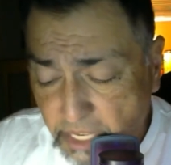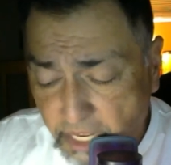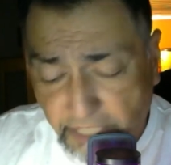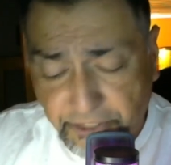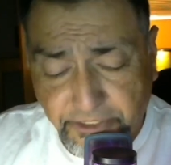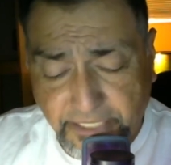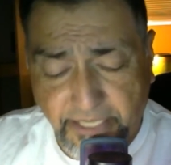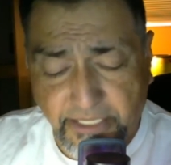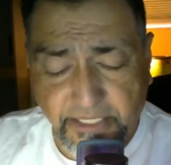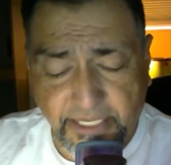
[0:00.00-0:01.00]

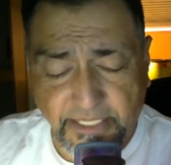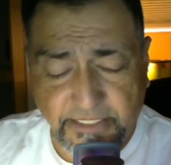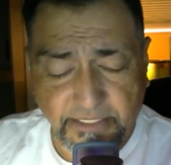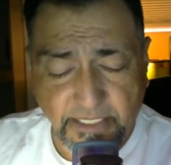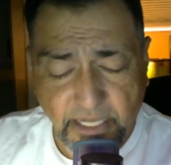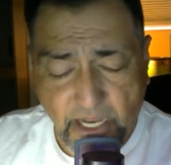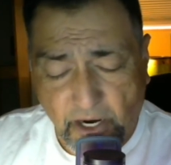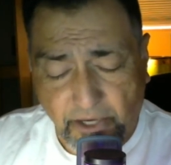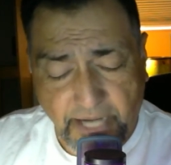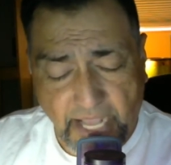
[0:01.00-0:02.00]
Understanding these
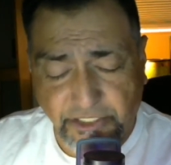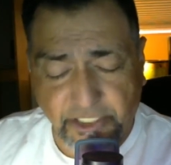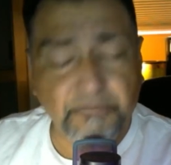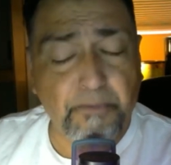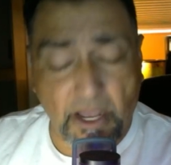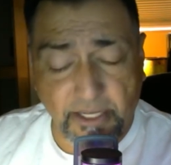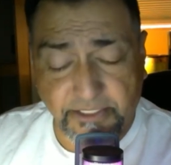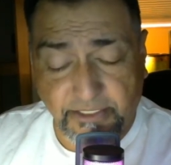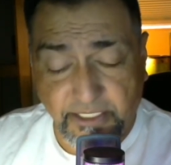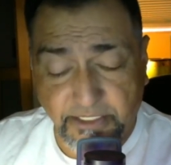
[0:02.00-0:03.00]
are not just
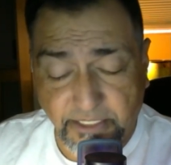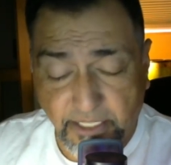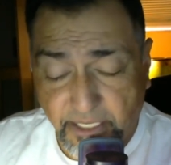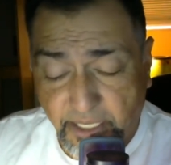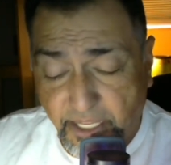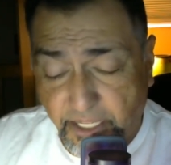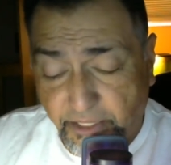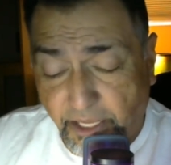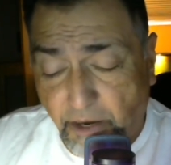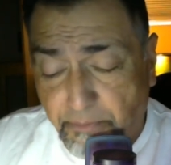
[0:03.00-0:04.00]
policies,
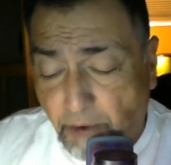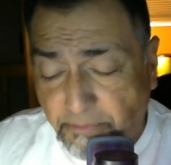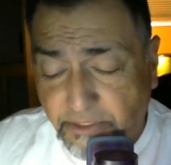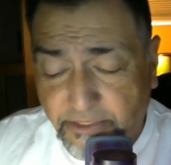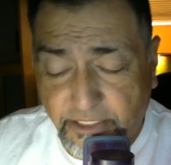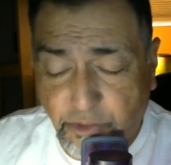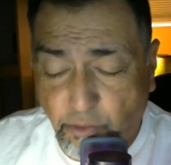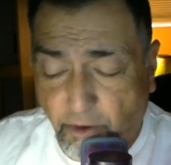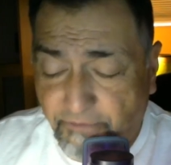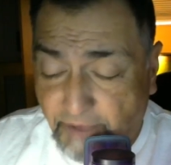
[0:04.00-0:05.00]
they are promises to
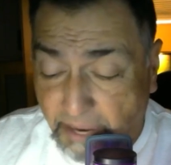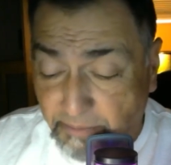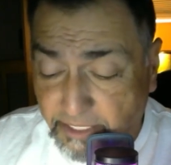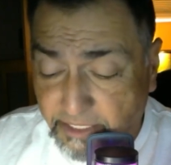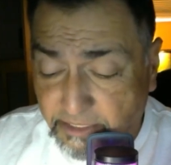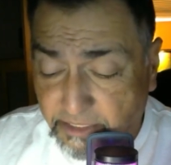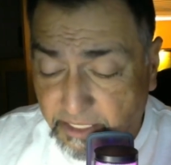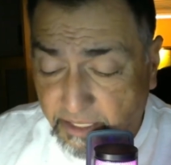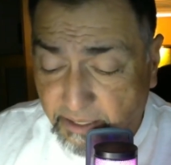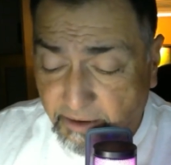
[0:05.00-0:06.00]
our families
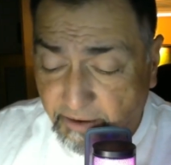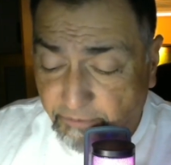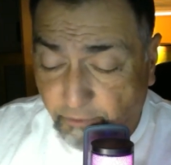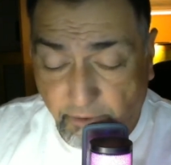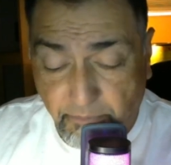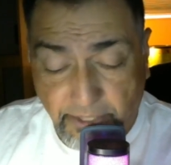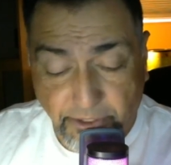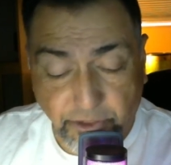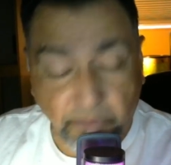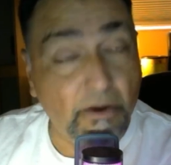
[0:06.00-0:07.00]
for a better
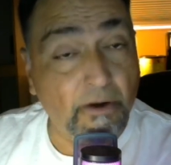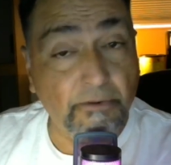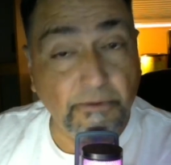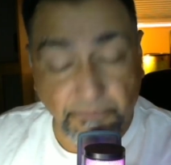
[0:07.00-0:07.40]
tomorrow.